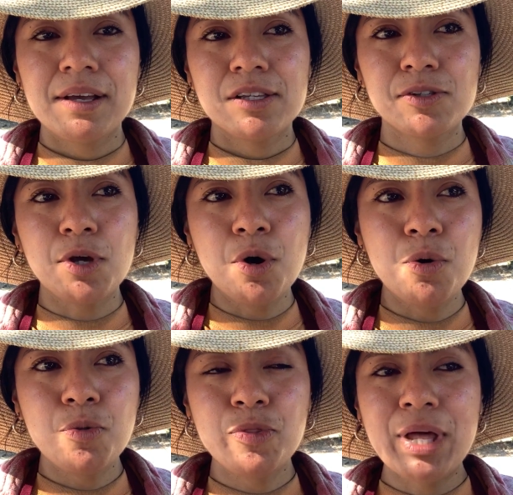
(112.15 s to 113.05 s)

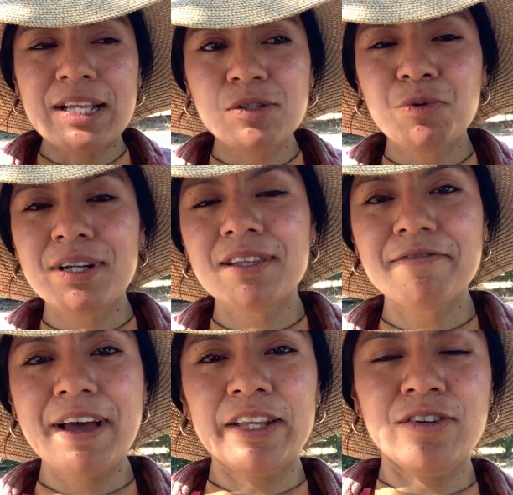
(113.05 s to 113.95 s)
So that's one of the
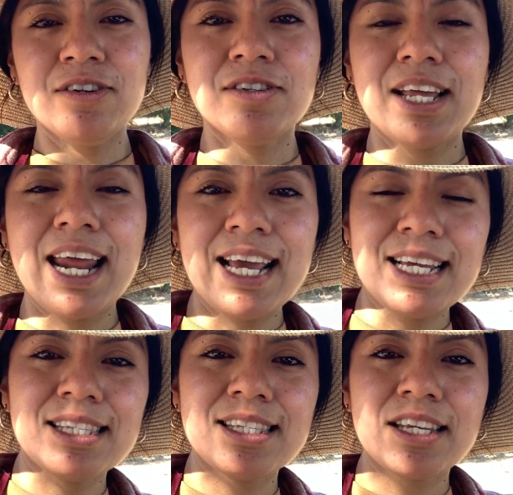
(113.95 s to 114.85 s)
factors that I
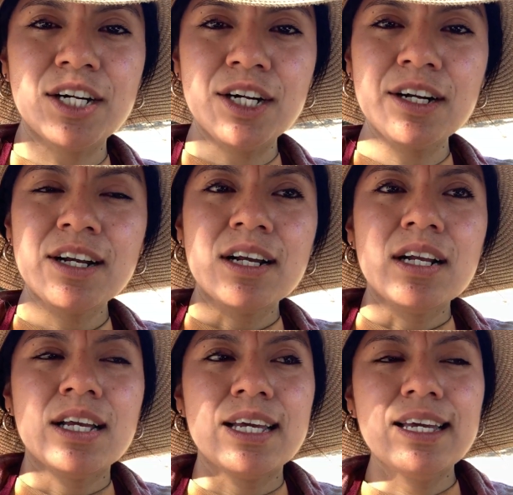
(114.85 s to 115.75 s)
consider
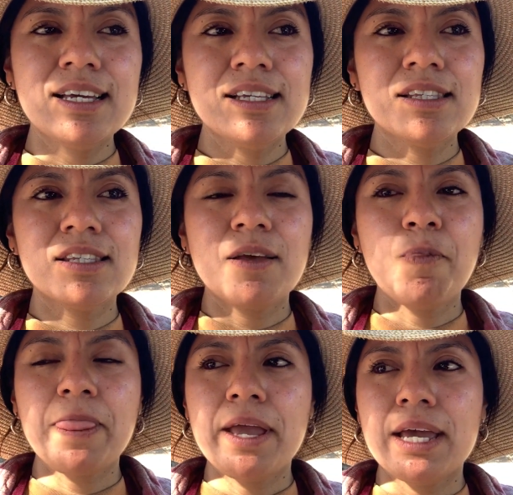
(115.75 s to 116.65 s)
is
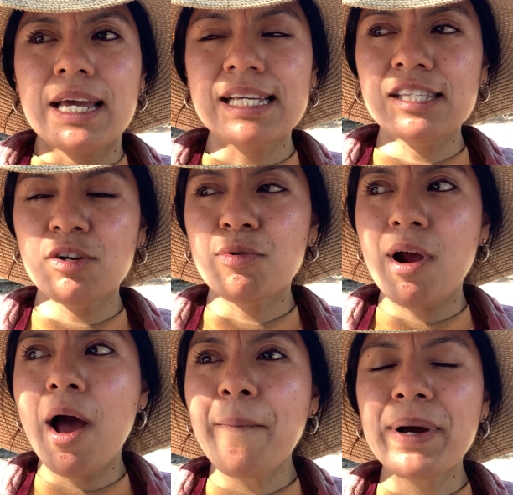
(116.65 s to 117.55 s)
the
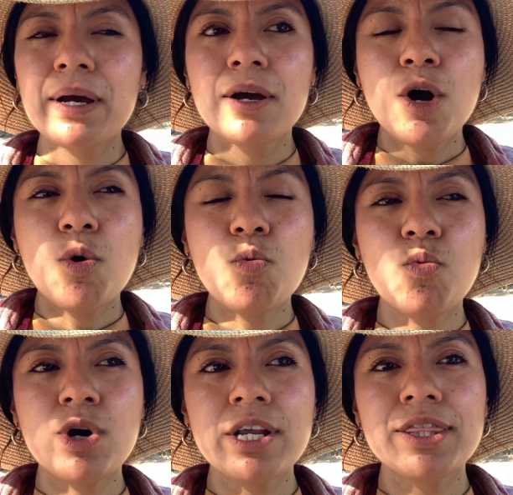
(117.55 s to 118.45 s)
crop
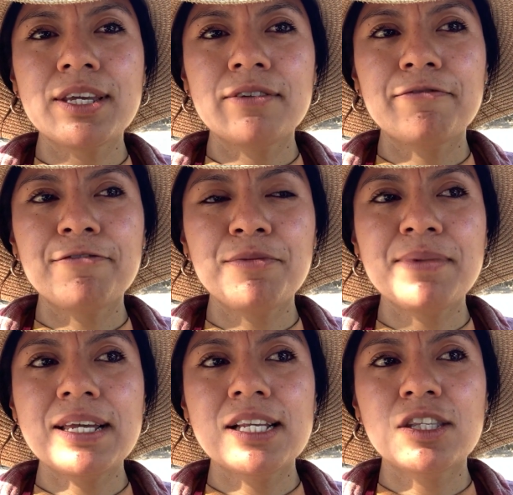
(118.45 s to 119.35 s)
worth it for
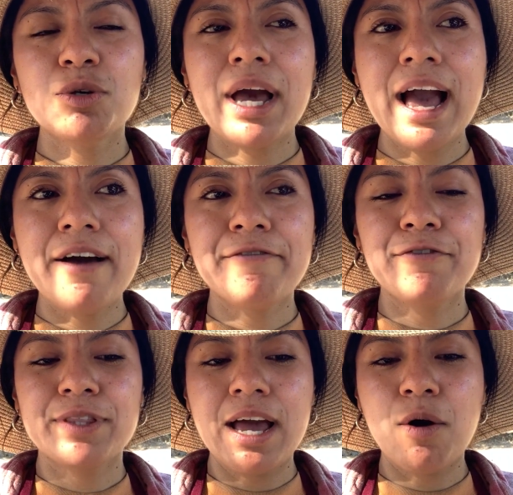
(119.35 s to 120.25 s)
me to have
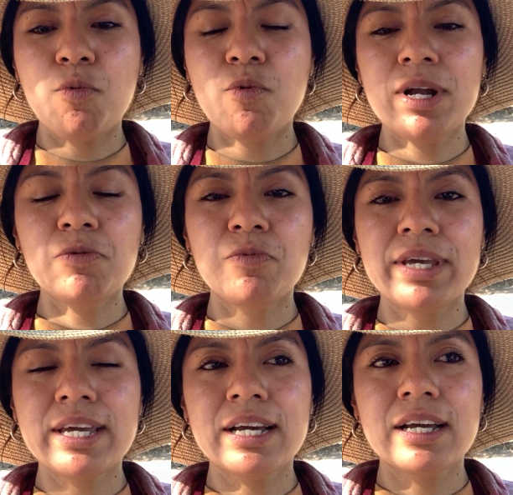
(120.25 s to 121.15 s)
for that 1 week,